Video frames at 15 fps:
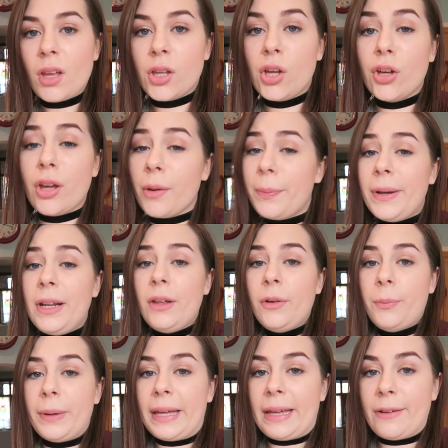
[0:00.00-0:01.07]
cook up a
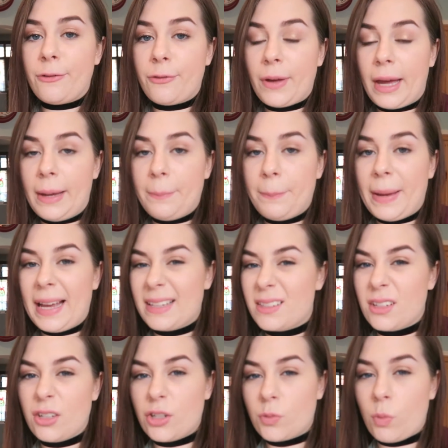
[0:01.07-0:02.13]
little bit of
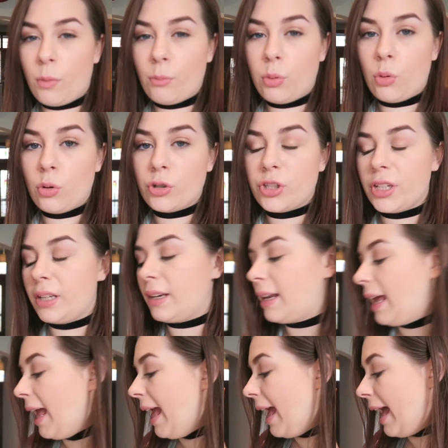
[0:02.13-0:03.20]
pasta, just one portion,
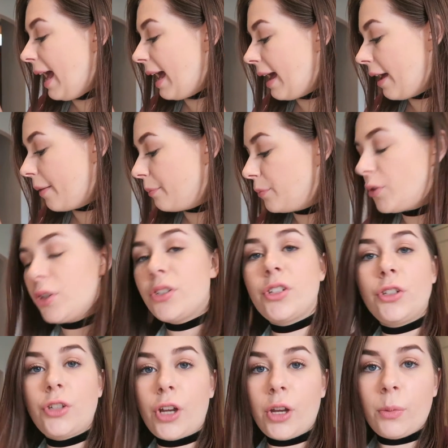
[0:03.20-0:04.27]
just
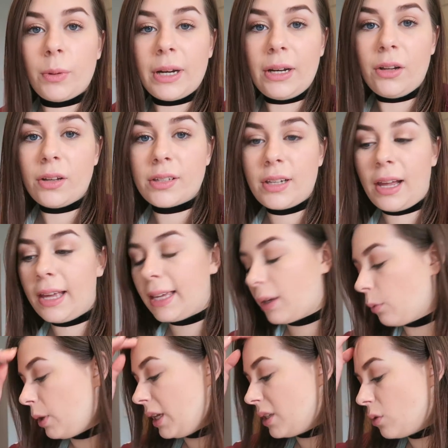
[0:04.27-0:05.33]
to show you what it looks
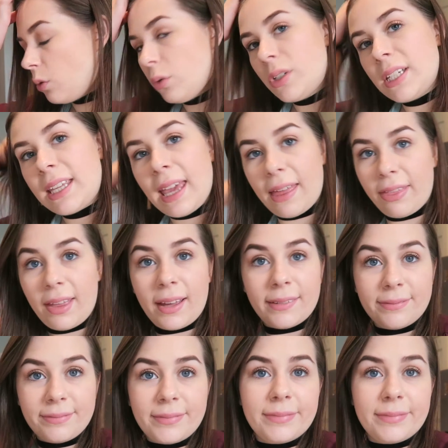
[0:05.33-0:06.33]
like when it's all together.